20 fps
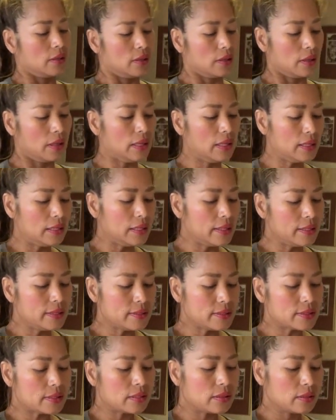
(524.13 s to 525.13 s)
at
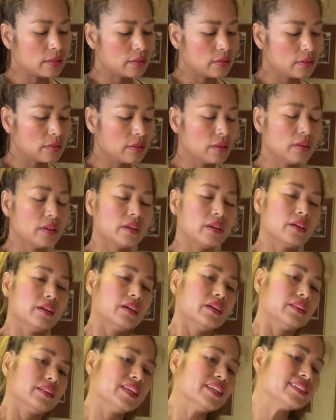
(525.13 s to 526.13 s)
least,
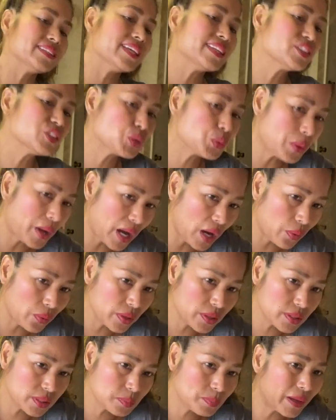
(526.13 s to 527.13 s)
they said 2
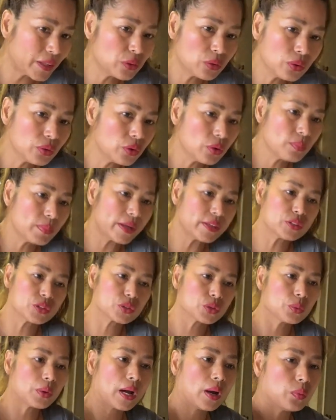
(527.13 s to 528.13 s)
hours, but don't go by
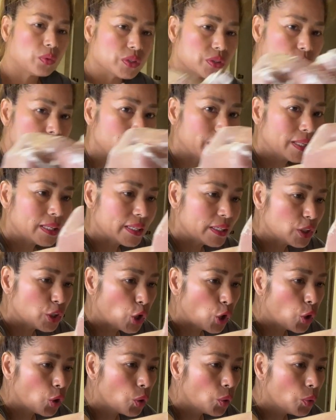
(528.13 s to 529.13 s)
2 hours really.
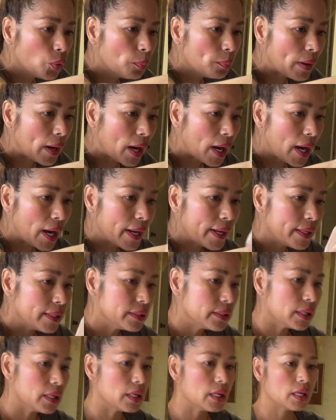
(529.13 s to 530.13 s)
Go by
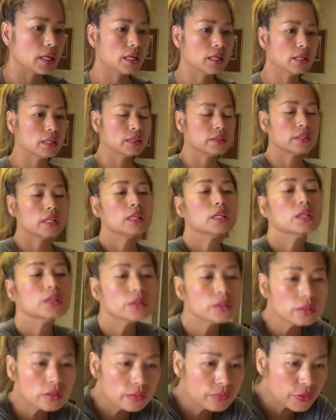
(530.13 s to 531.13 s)
the
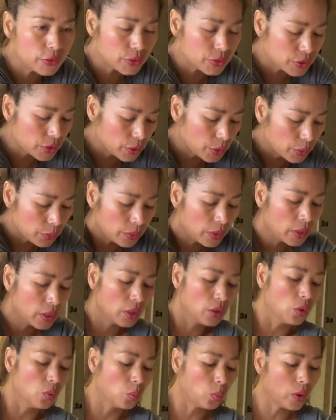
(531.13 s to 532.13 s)
loaf of your dough.
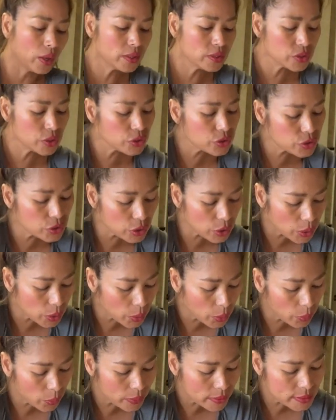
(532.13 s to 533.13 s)
Once your
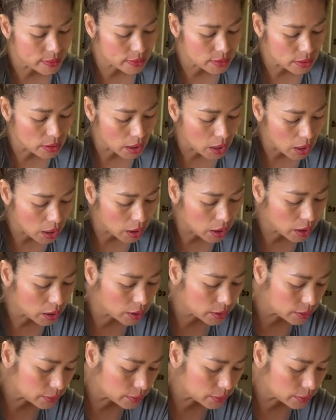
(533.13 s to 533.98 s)
dough start